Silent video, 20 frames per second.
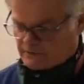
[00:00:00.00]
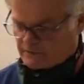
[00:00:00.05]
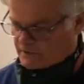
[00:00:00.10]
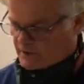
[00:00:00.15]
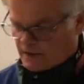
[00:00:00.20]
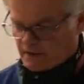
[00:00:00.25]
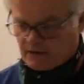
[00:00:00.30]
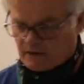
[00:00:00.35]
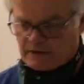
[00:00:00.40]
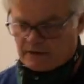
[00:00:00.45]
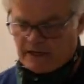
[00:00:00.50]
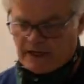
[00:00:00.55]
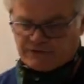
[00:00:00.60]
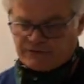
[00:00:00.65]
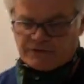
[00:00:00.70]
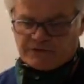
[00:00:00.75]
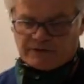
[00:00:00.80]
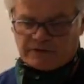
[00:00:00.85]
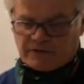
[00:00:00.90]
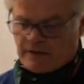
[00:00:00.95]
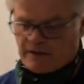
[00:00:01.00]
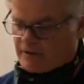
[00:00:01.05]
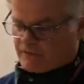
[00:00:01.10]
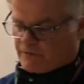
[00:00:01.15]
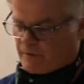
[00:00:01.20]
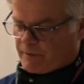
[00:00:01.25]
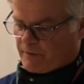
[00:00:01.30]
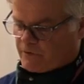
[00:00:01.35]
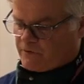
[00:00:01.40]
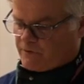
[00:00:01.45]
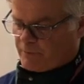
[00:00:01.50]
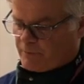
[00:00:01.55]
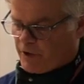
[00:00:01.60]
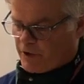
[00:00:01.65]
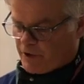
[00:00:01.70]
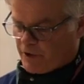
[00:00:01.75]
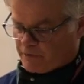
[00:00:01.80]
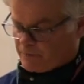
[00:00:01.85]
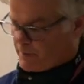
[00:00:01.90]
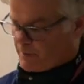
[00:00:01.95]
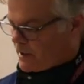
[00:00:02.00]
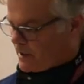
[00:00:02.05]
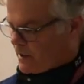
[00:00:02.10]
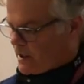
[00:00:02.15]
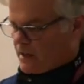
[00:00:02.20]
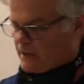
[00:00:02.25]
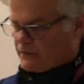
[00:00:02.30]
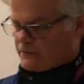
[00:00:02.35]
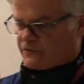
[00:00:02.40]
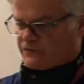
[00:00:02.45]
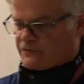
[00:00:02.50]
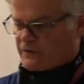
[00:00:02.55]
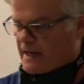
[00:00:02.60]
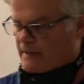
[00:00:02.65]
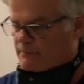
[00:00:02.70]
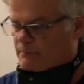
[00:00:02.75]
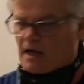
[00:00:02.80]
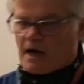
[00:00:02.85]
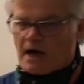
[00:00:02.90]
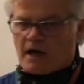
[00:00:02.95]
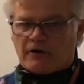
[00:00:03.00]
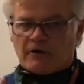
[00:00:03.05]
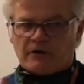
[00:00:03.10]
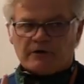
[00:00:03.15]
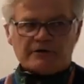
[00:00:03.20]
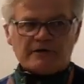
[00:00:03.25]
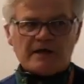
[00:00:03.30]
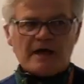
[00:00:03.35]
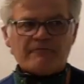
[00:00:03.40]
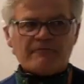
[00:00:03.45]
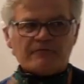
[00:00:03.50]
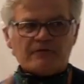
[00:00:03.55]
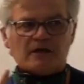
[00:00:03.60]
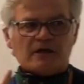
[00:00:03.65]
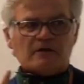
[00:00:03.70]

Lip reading: And that's just coming from experience. But the stain blocker definitely